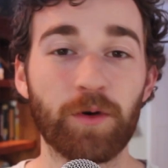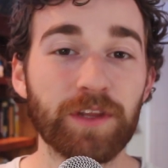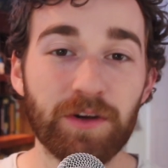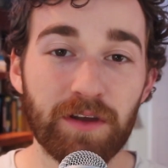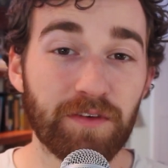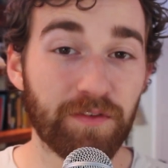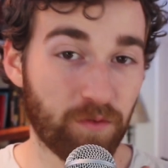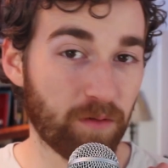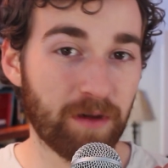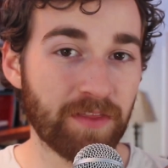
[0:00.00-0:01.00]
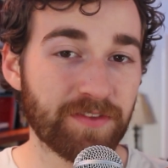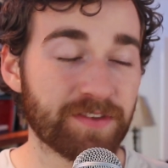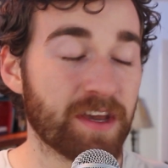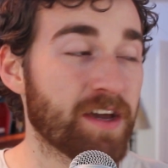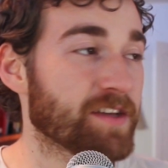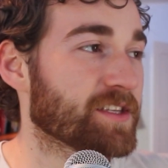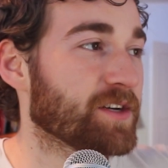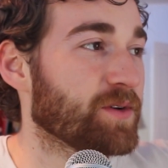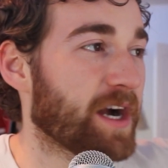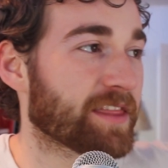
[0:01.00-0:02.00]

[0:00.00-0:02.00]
only going for four months, so I